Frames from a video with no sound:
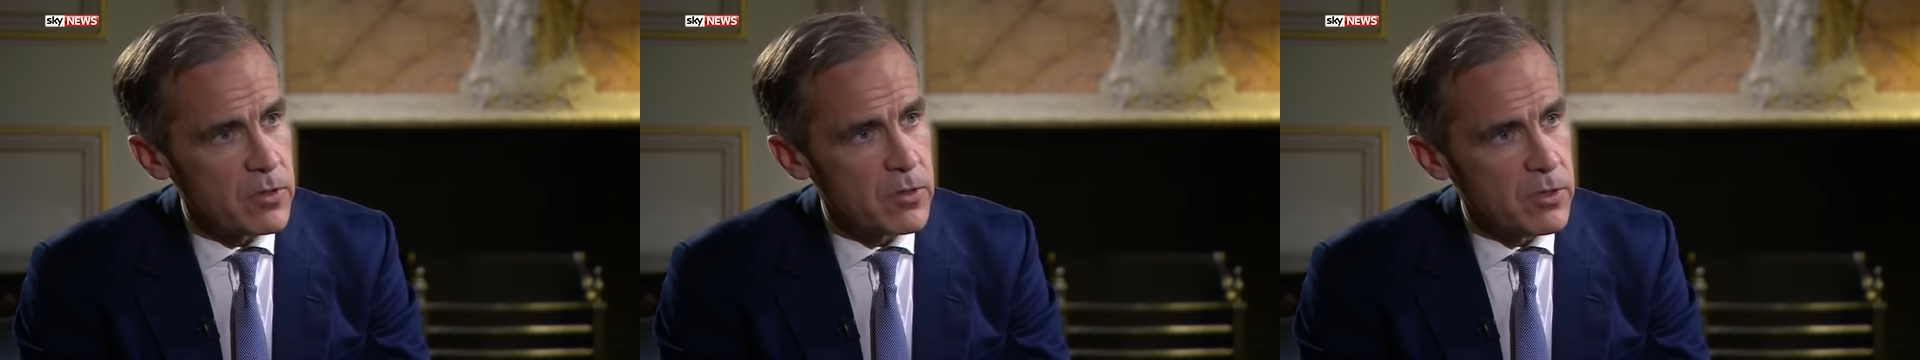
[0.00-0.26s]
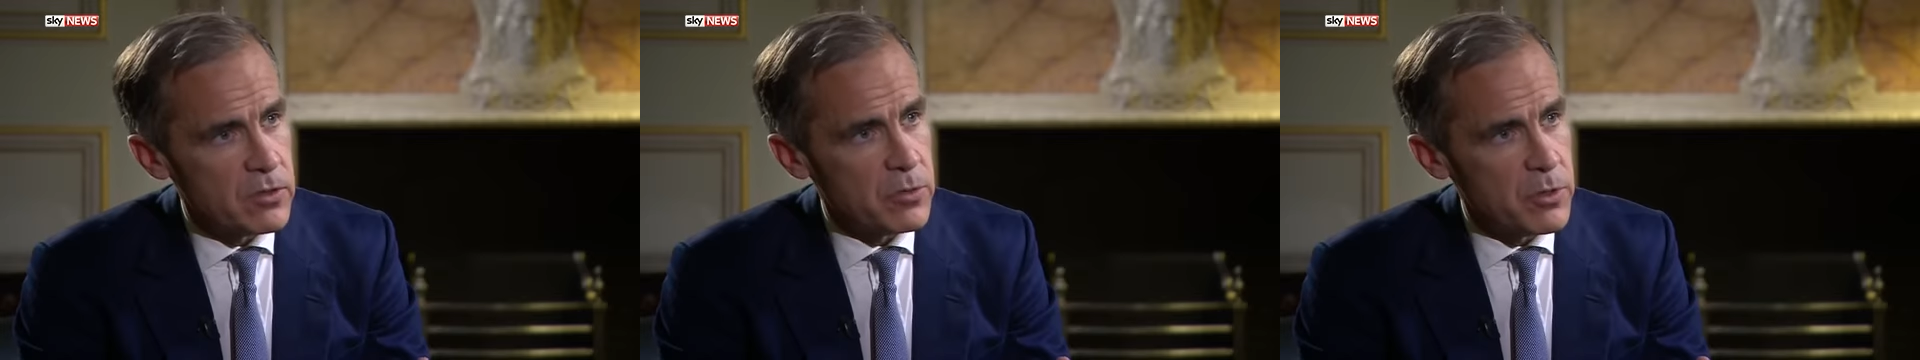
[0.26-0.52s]

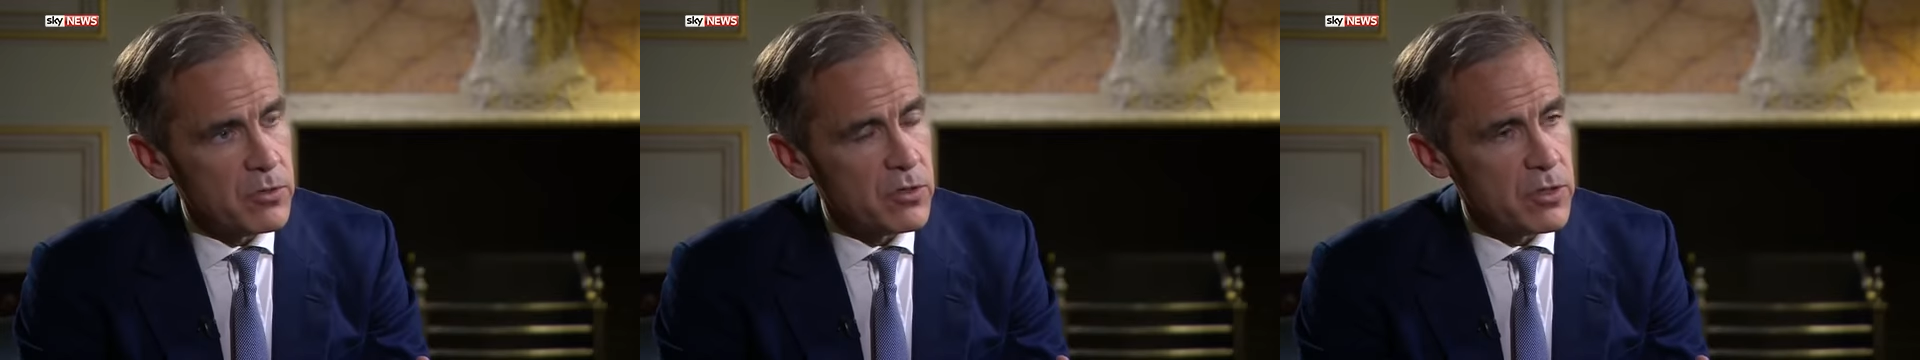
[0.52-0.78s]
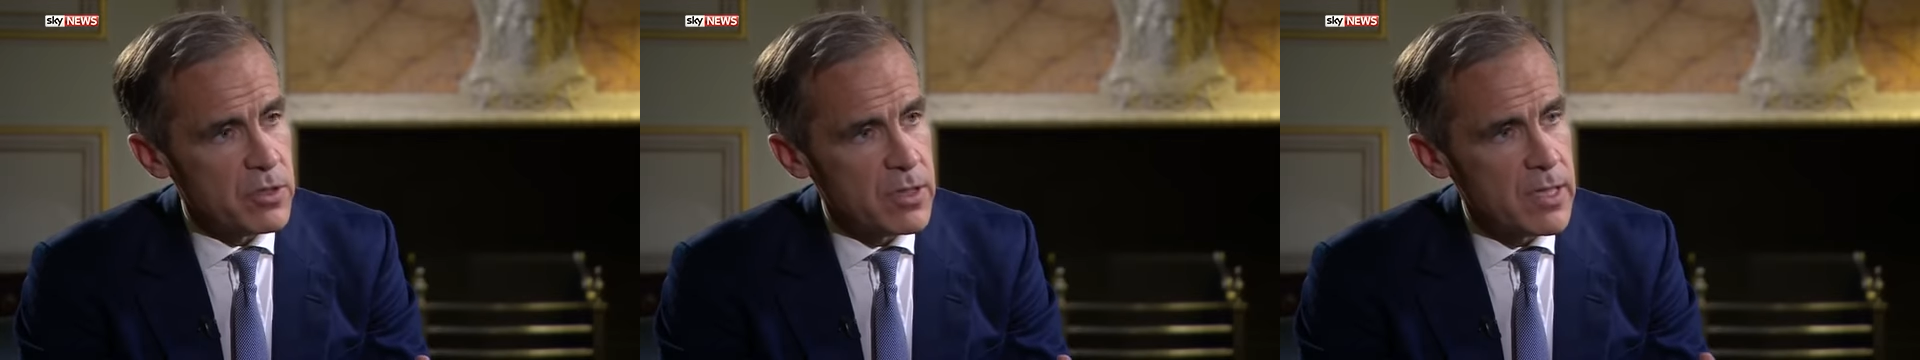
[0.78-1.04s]

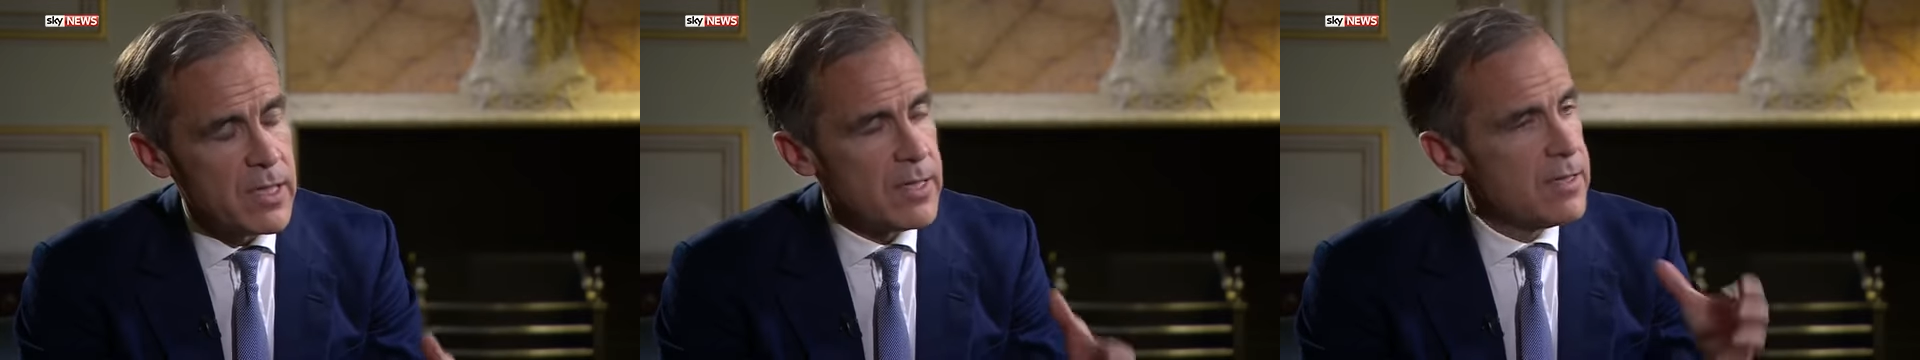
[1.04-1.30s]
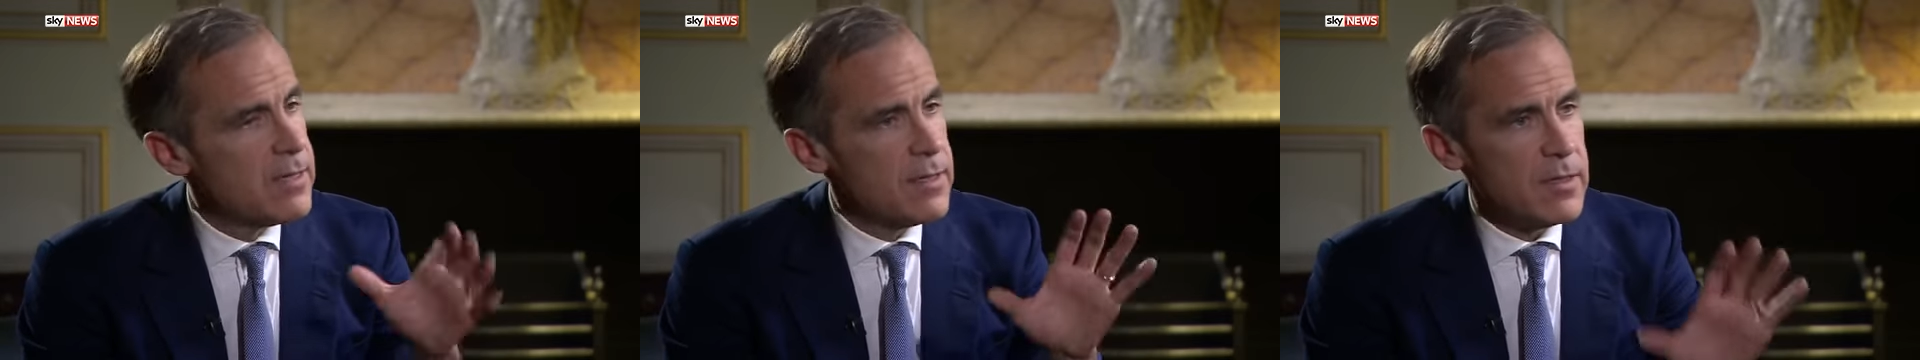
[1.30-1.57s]
contribution.
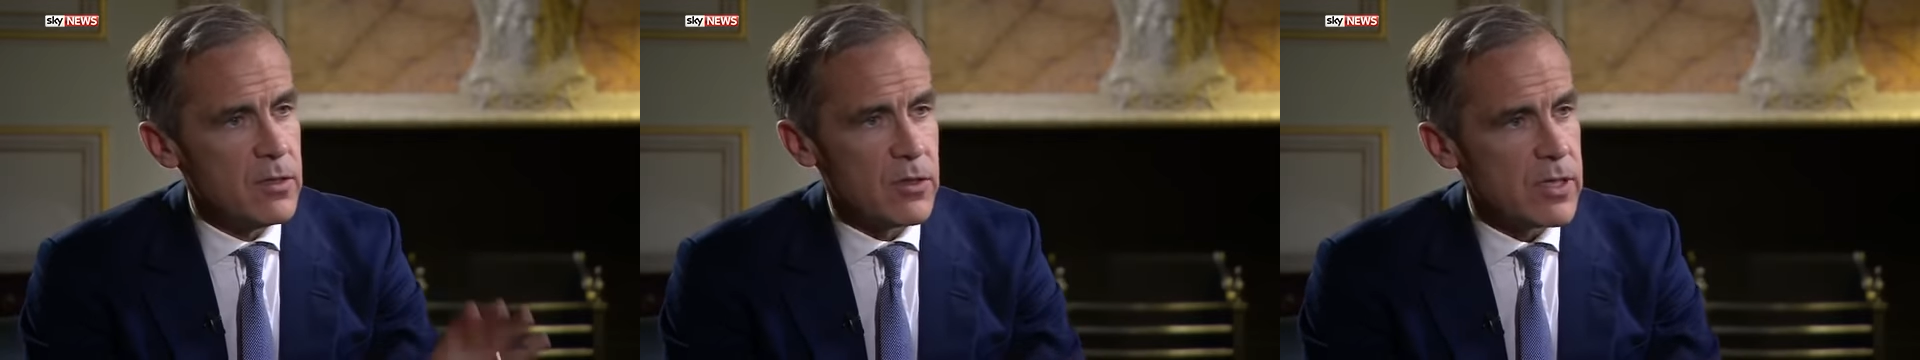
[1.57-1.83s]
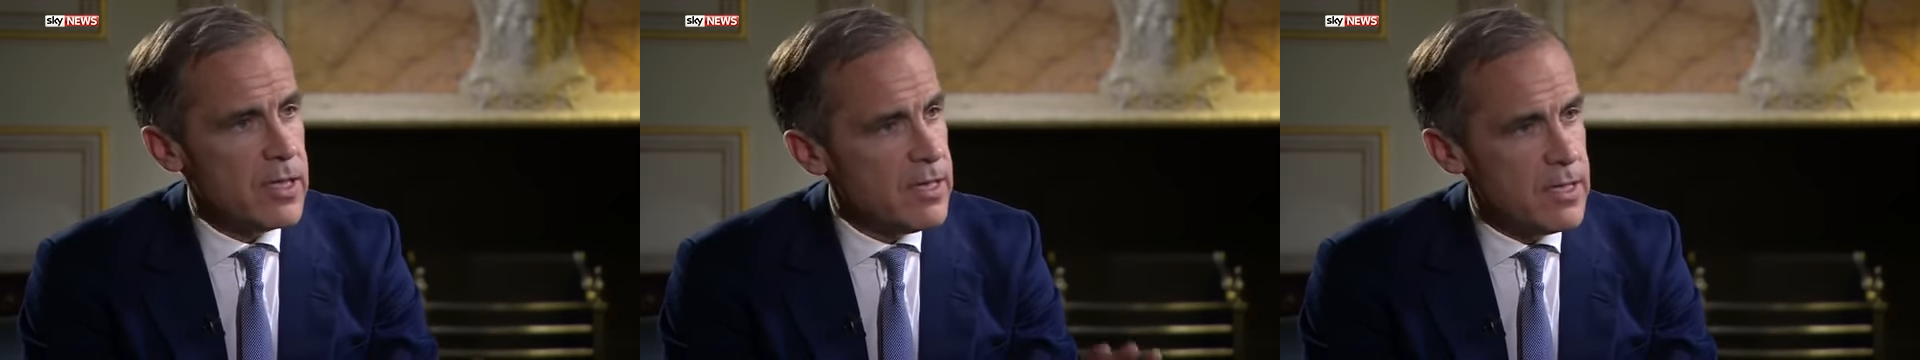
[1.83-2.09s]

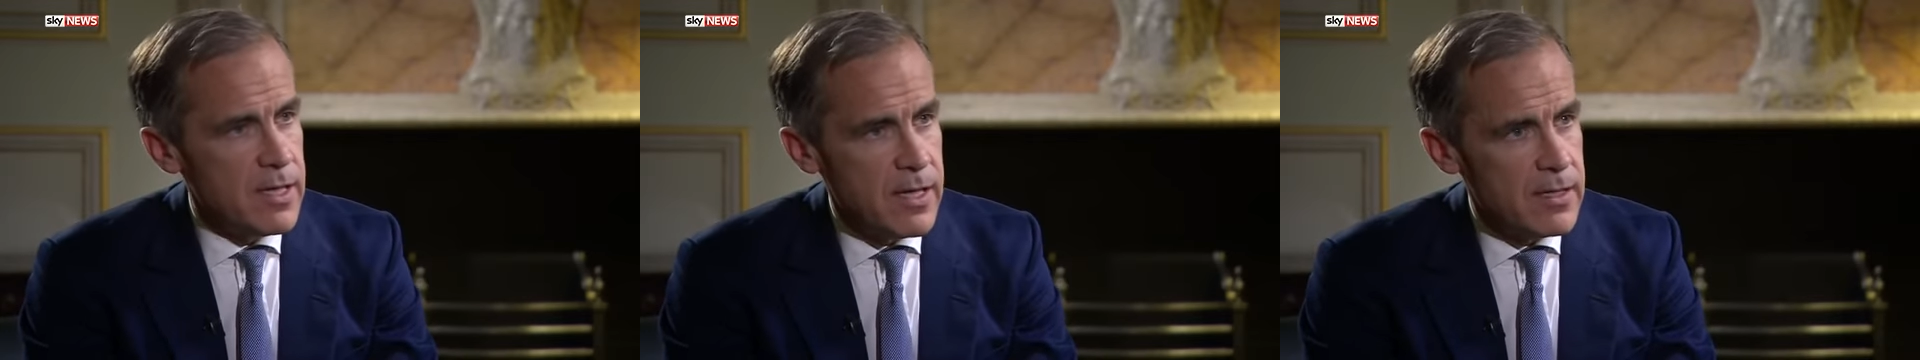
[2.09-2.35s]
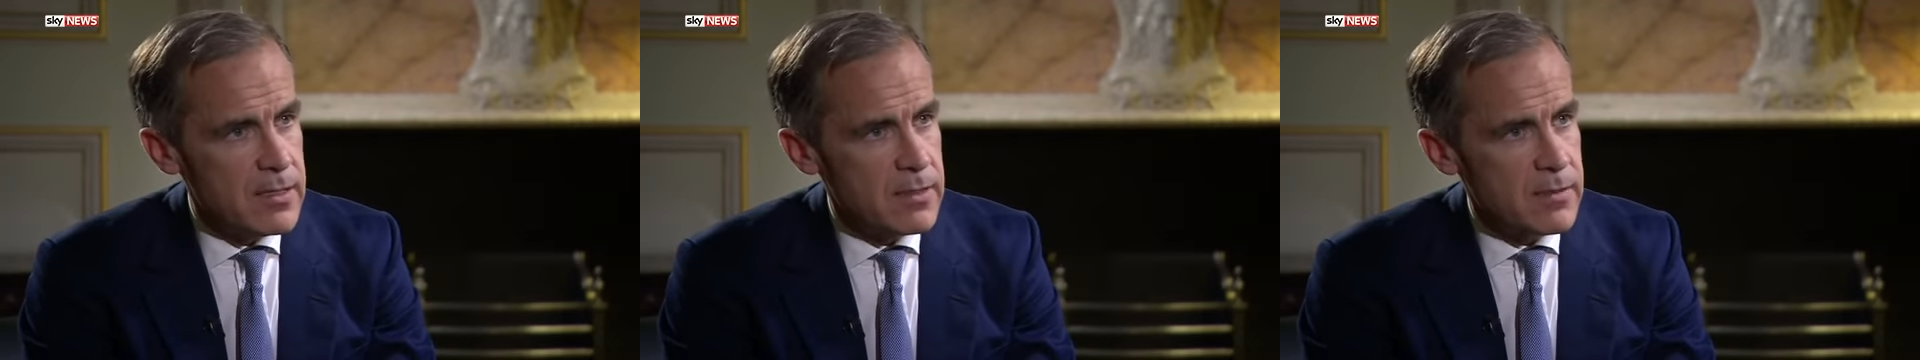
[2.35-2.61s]
Look, in the
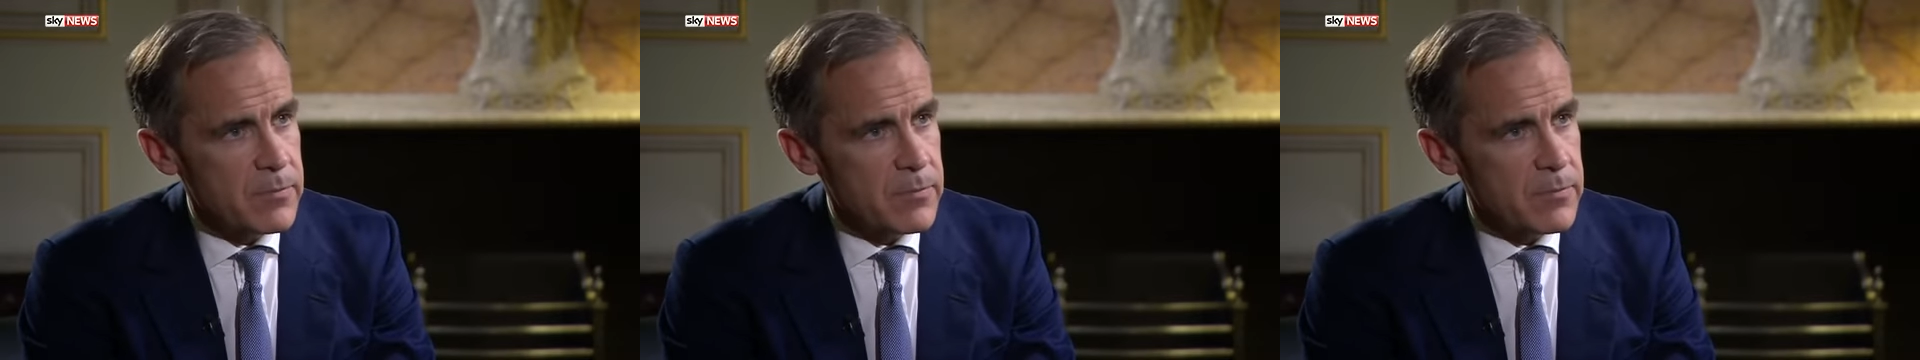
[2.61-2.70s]
end,